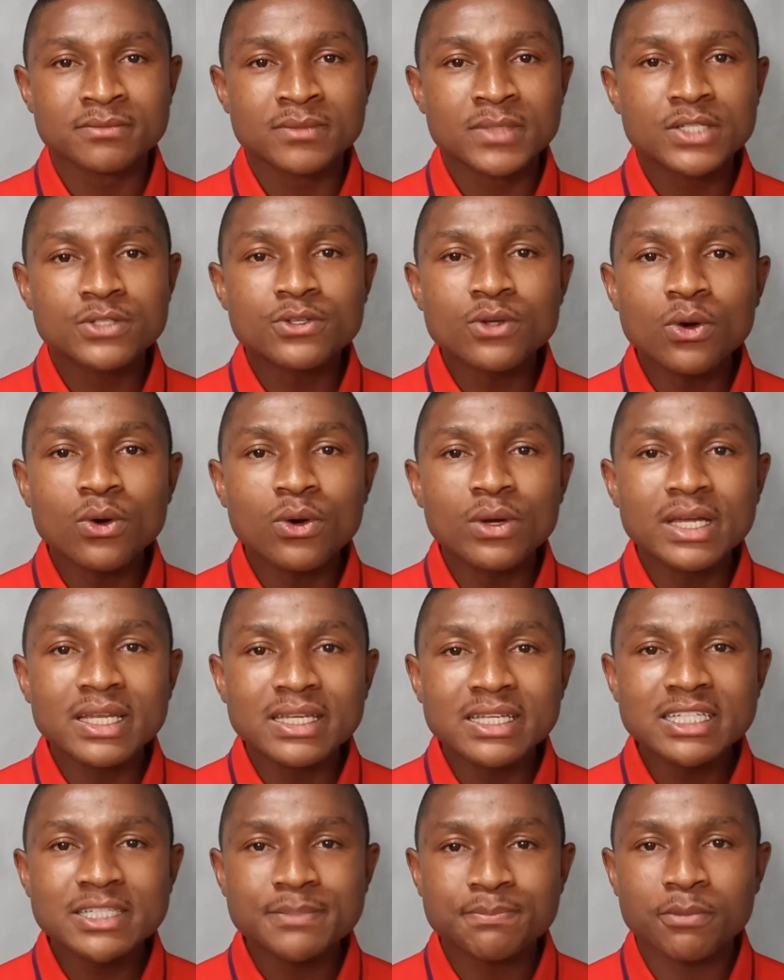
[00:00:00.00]
So in
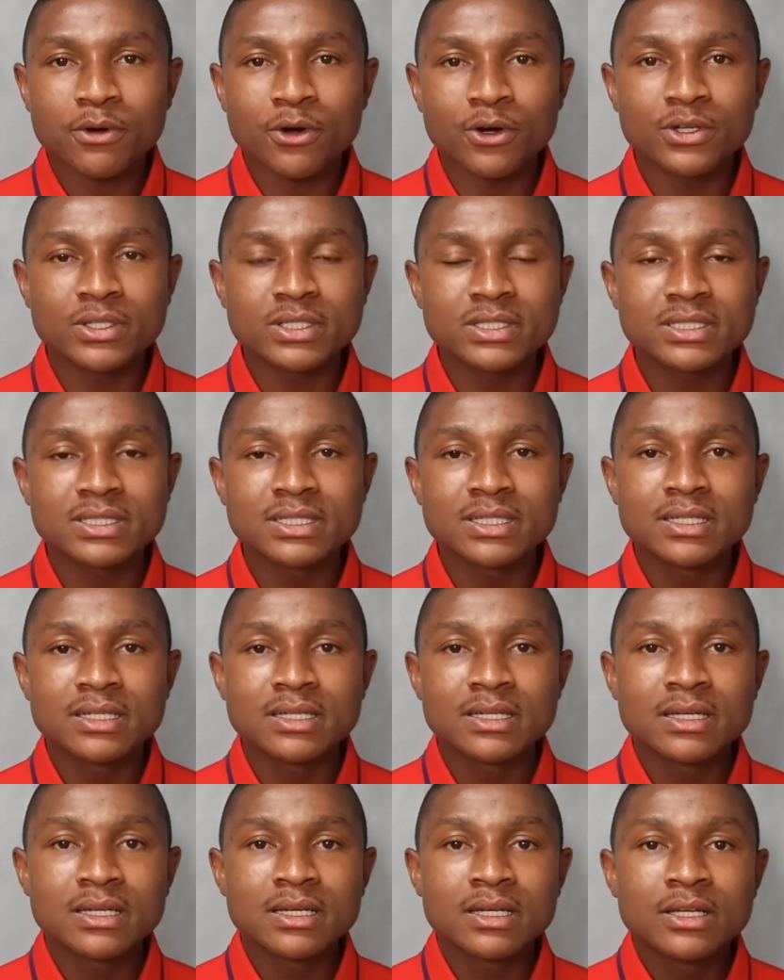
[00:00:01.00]
this point,
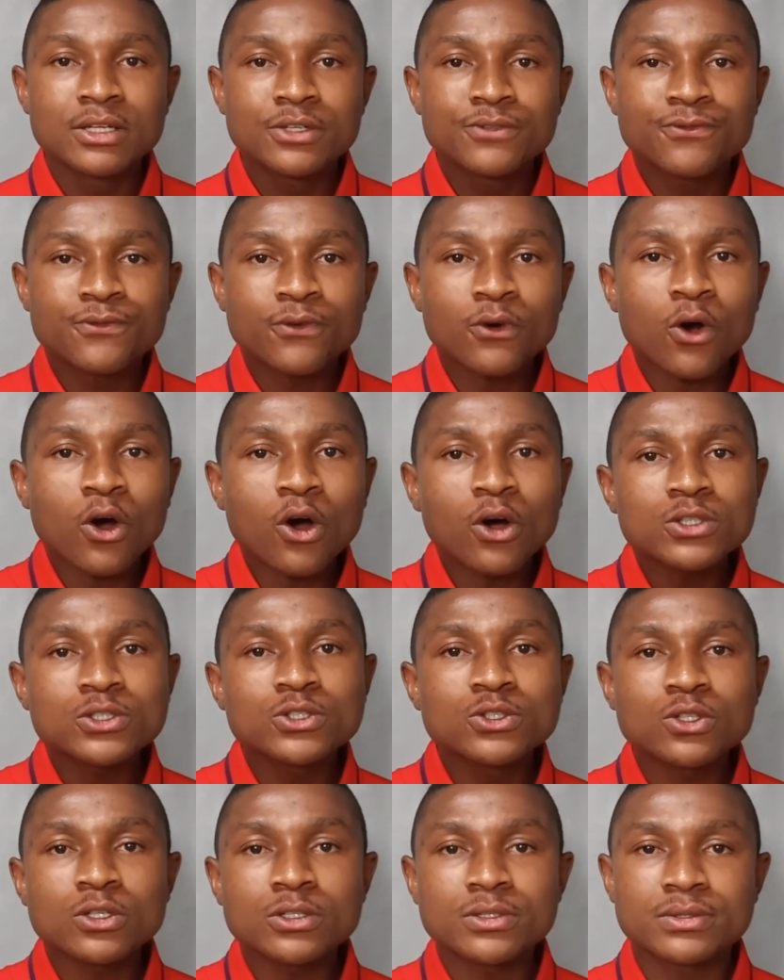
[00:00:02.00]
for us
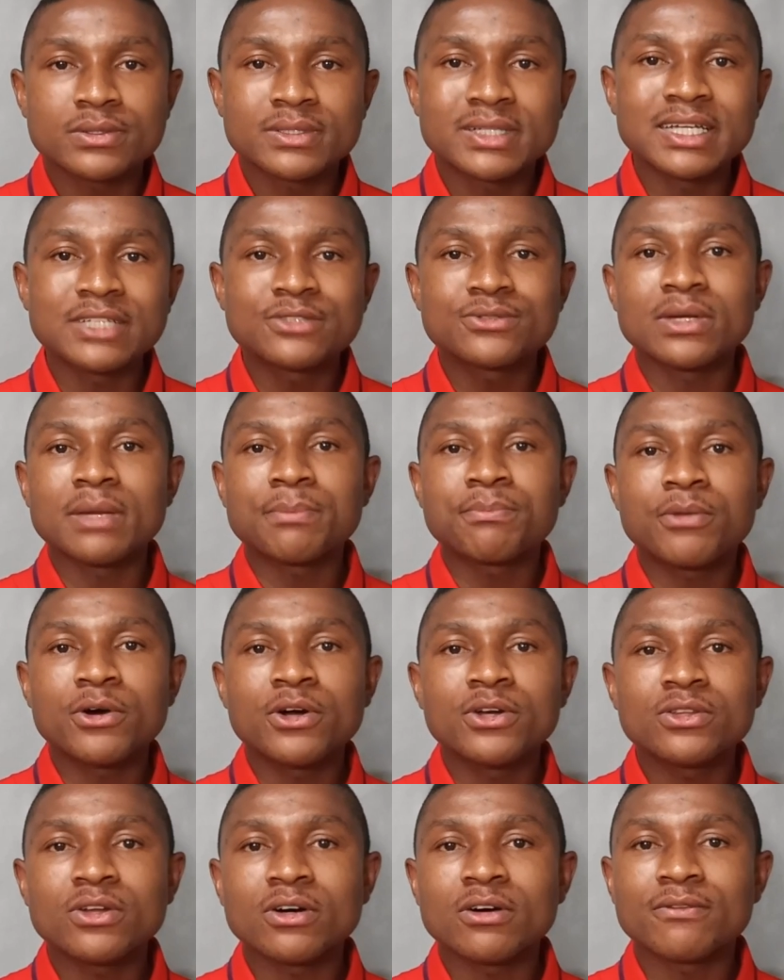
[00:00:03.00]
not to get to a
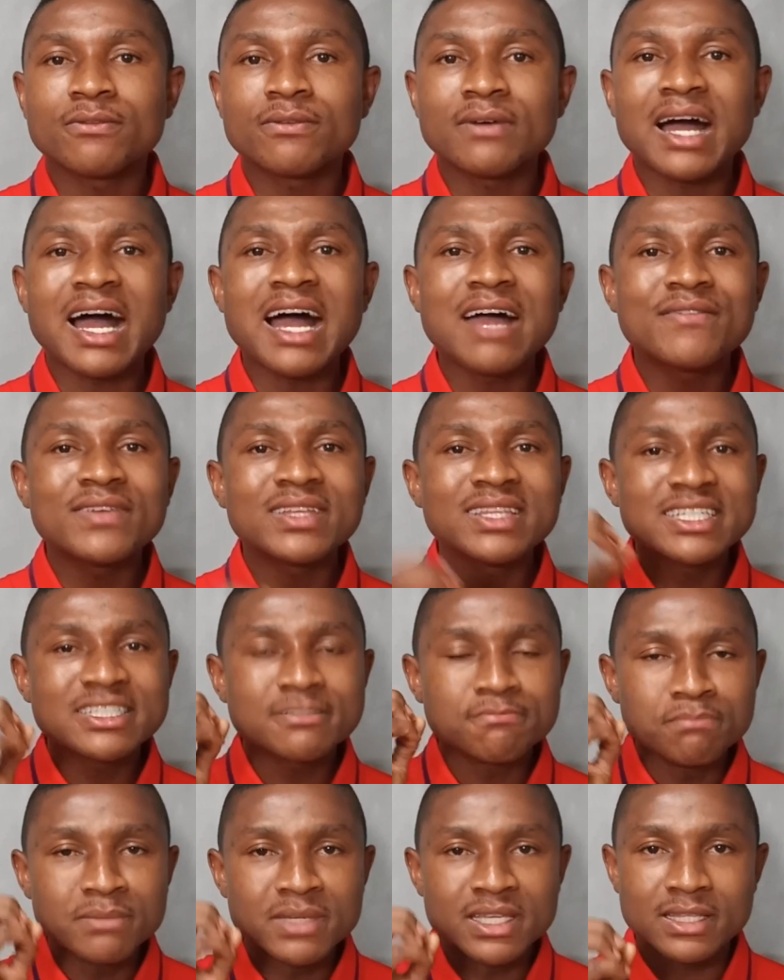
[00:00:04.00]
point of having
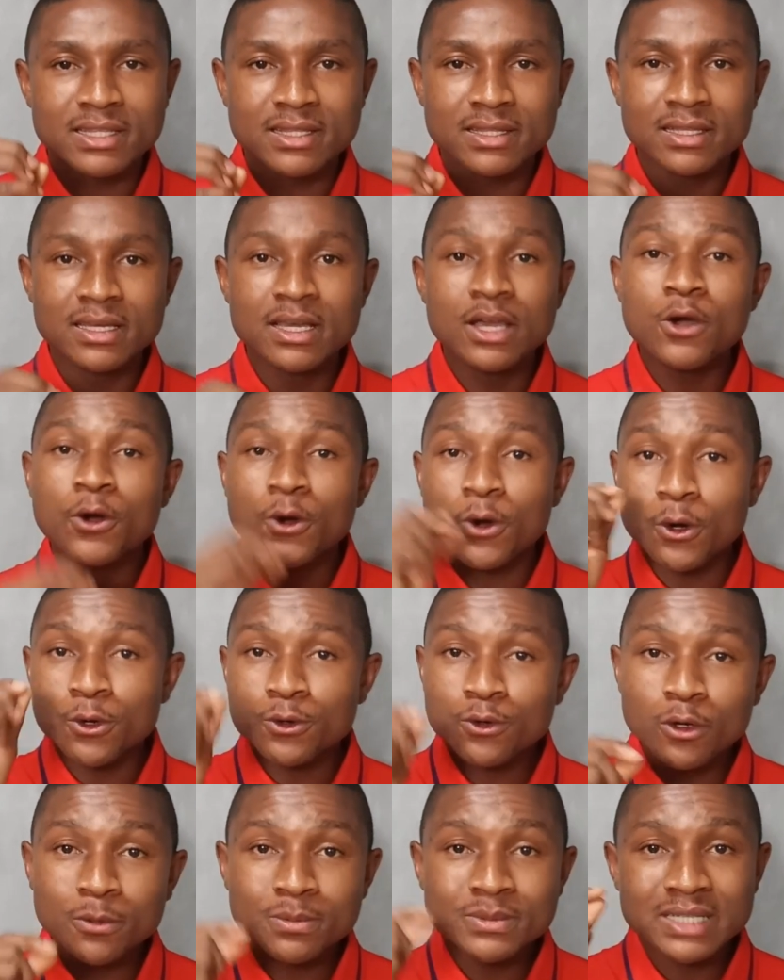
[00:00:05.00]
this myth
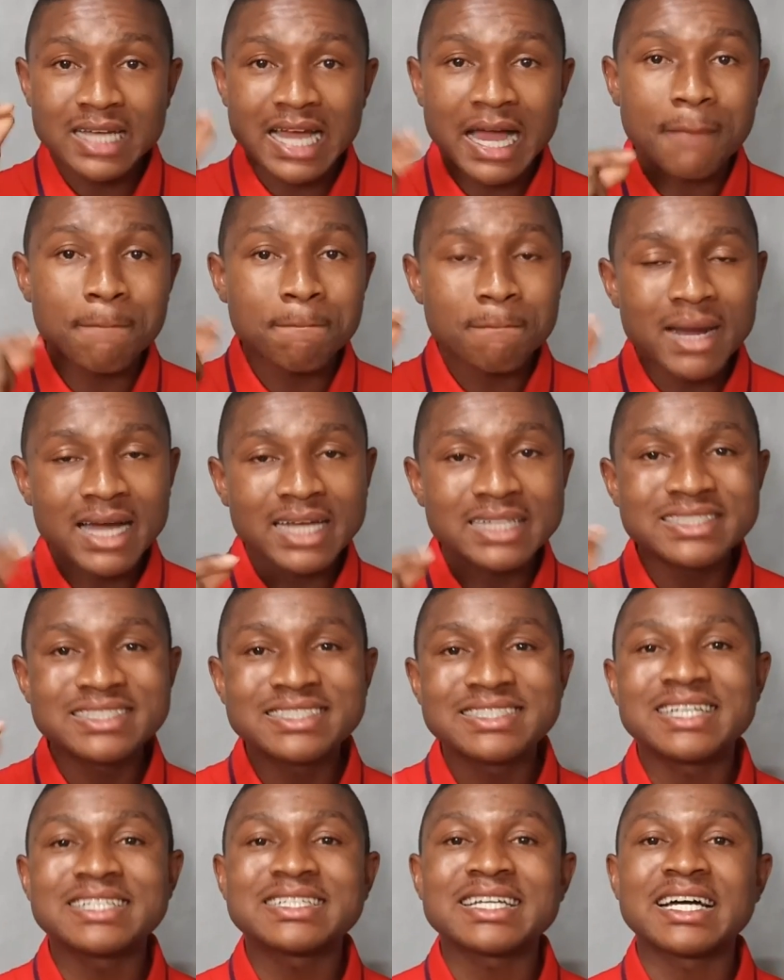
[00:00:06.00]
corrupt our
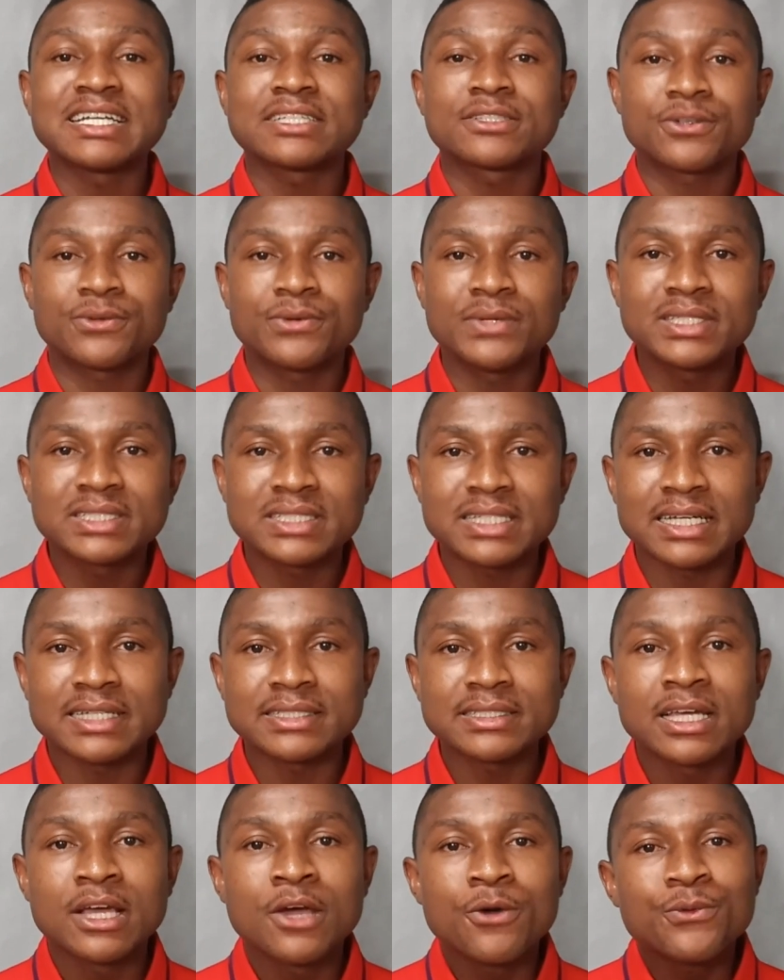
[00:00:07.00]
mindset as Christians,